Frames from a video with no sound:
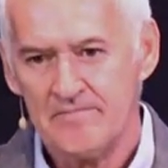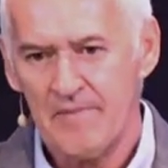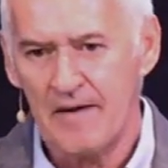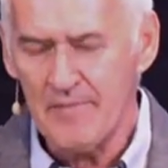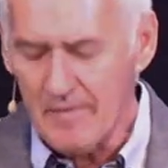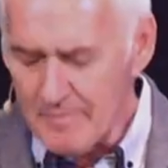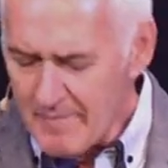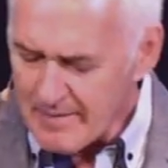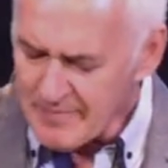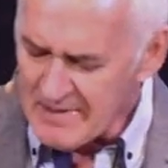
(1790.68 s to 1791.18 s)

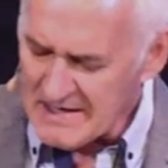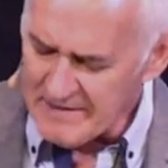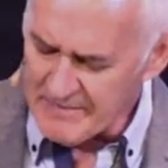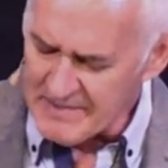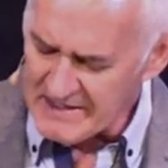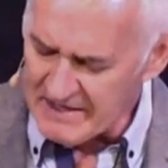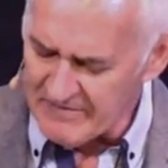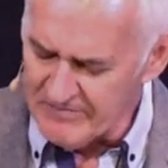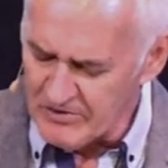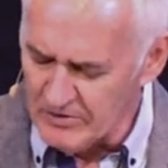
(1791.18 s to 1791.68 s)
Maybe, maybe let
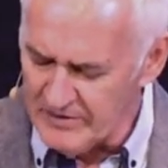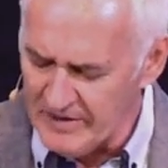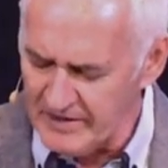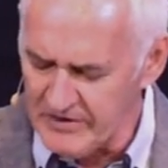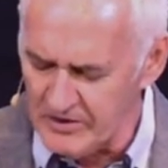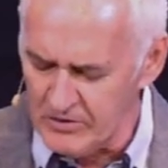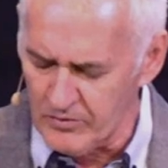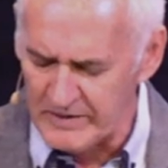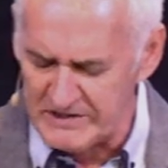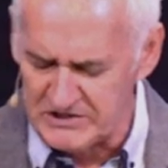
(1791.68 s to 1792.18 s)
me give you
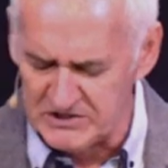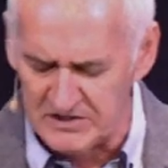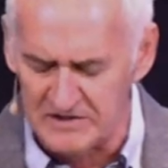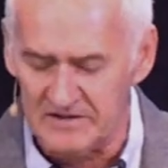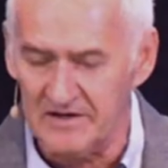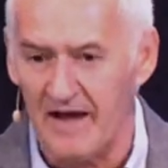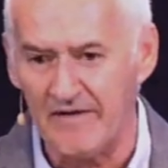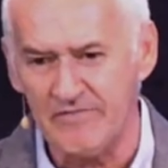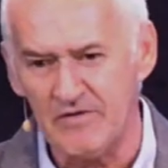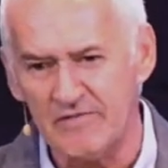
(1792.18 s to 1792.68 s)
another
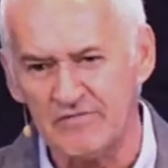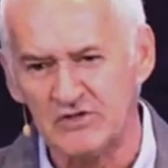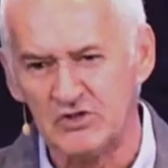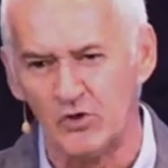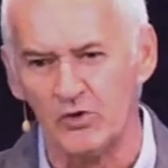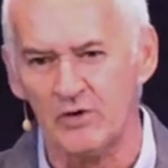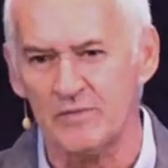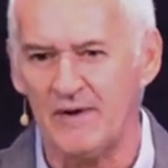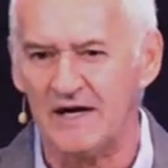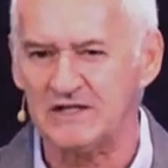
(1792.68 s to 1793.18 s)
question. Have you ever
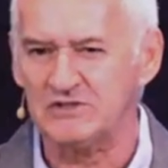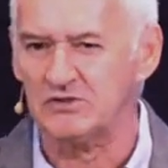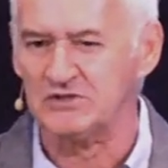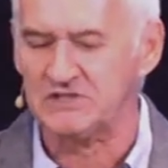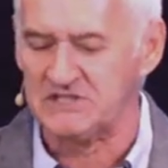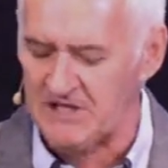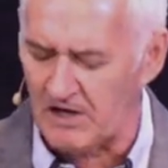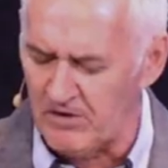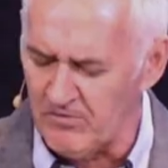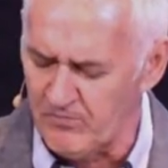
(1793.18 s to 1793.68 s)
thought about your
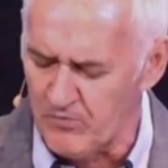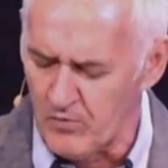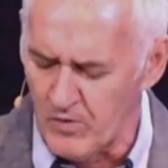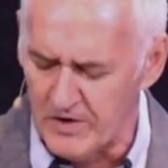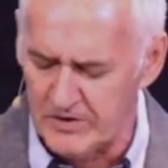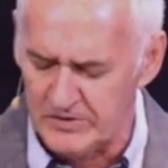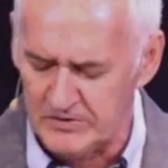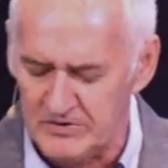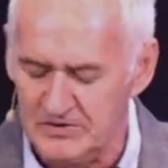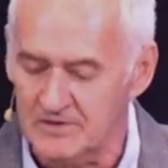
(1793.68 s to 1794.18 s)
self
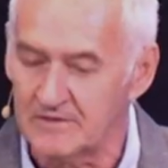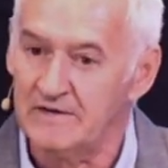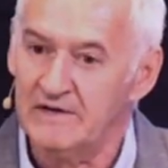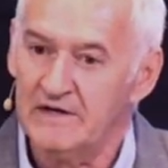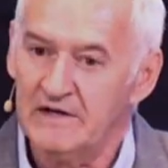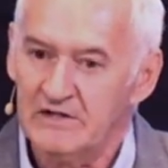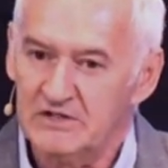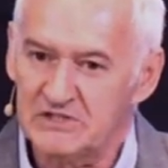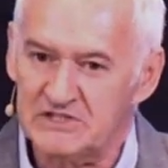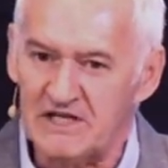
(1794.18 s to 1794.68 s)
worth?
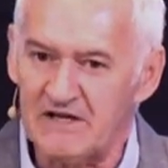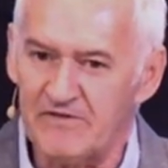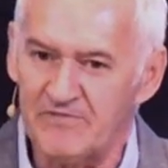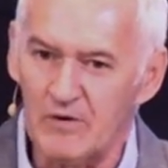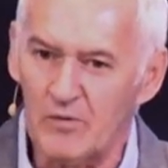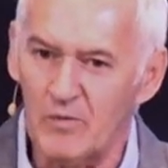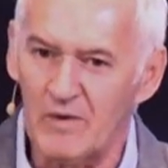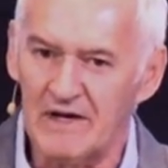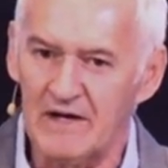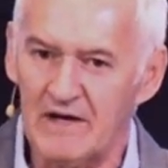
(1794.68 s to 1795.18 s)
You see, if
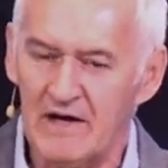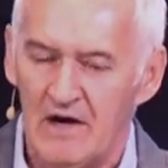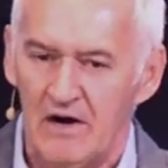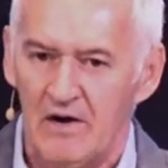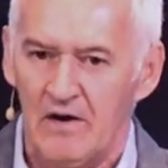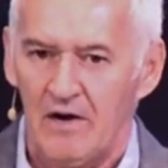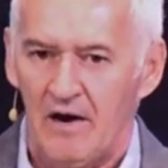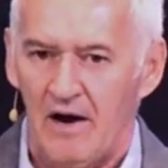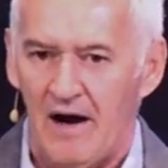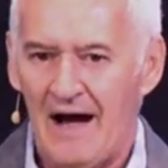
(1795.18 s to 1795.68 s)
you want to
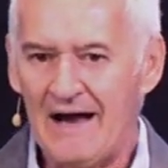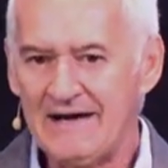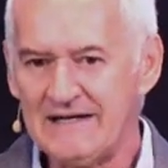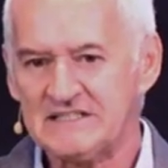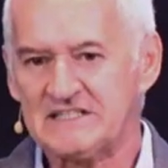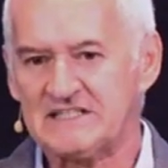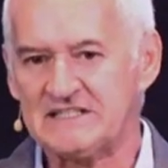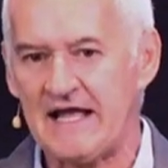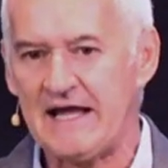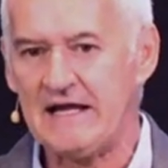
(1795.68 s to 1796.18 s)

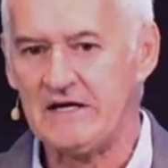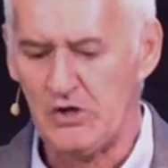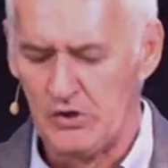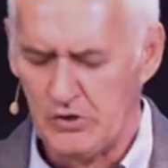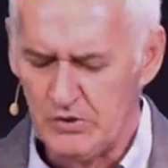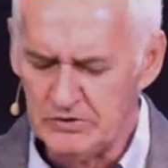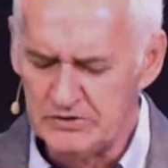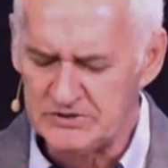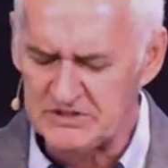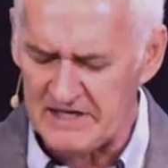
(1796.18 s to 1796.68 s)
understand
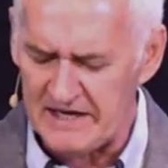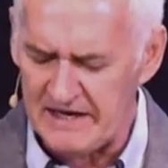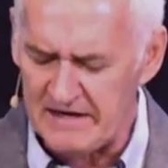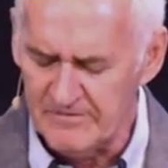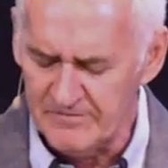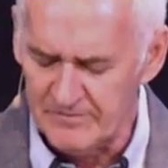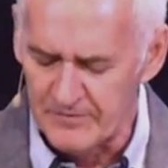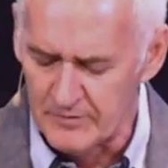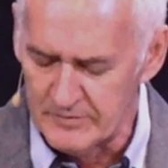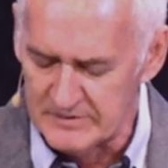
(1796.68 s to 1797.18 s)
who's
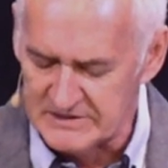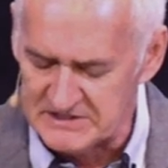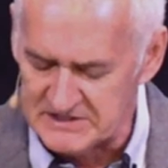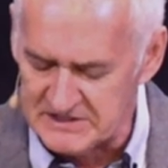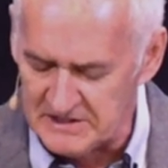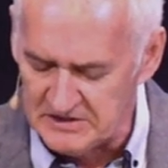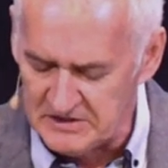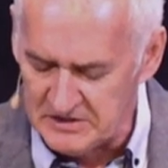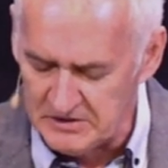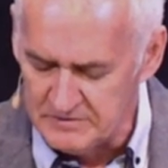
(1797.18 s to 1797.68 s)

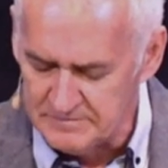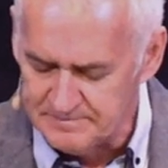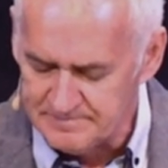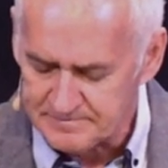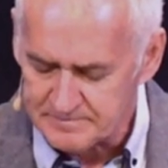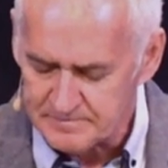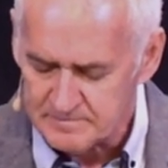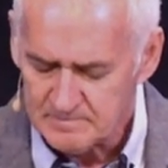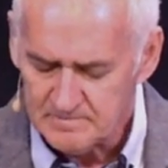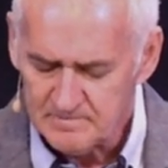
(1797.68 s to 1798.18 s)
influencing you,
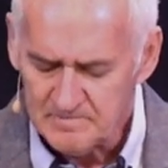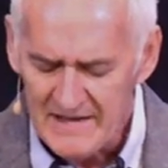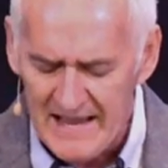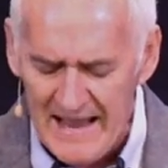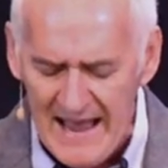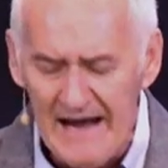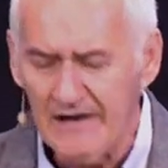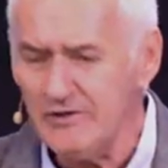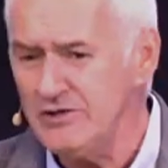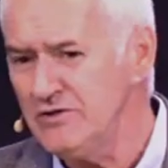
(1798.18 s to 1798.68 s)

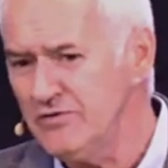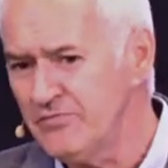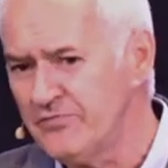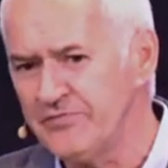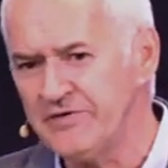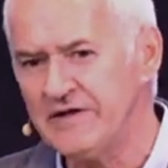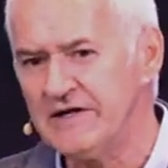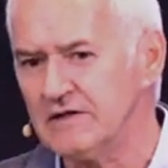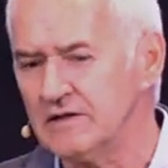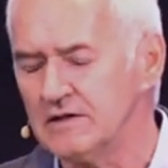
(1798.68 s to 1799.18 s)
how do you
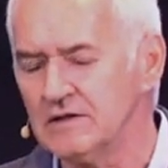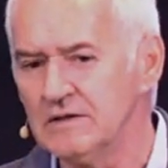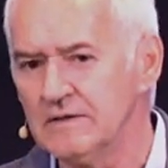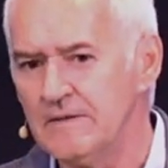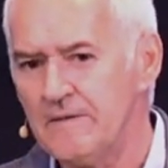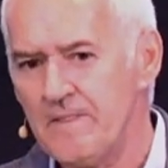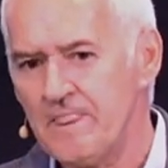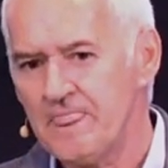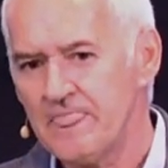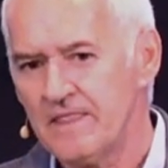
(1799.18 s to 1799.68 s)
feel
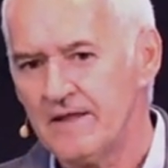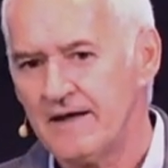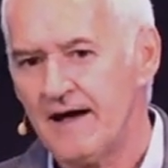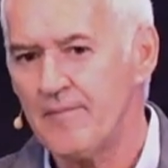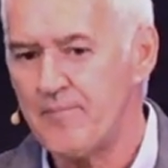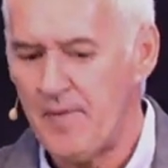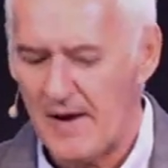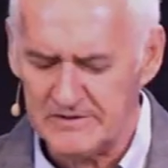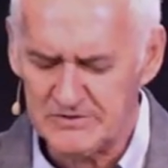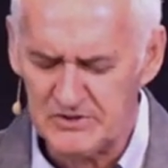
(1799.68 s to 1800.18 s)

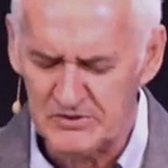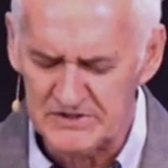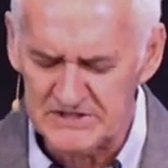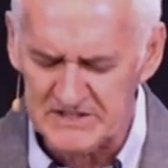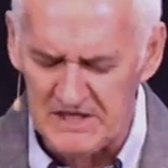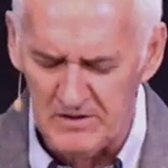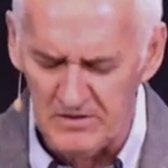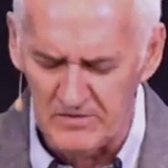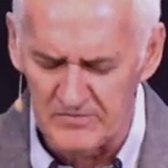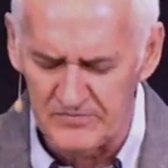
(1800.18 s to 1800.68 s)
about
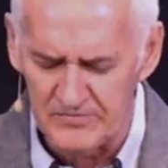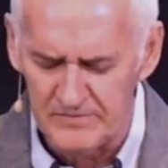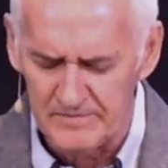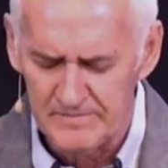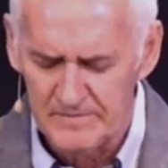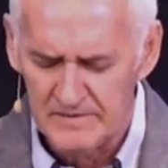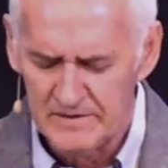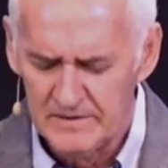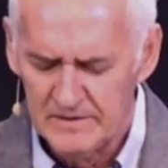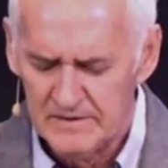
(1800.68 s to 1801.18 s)
yourself?
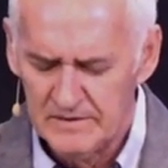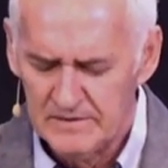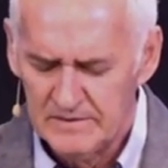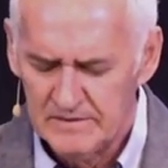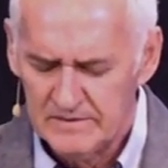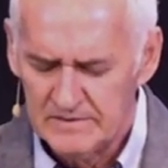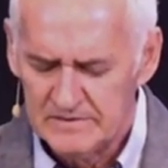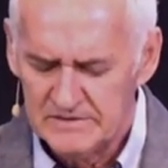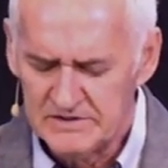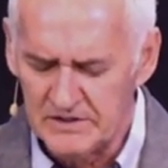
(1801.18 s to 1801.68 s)

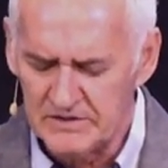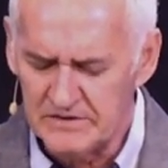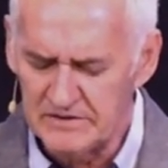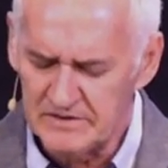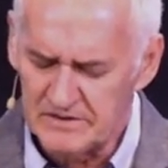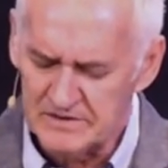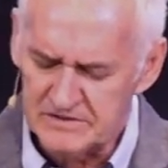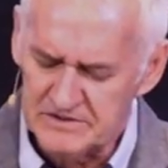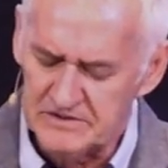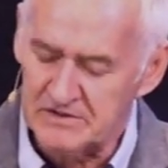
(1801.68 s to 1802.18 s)
Do
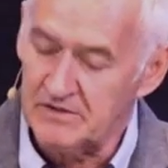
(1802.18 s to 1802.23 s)
you,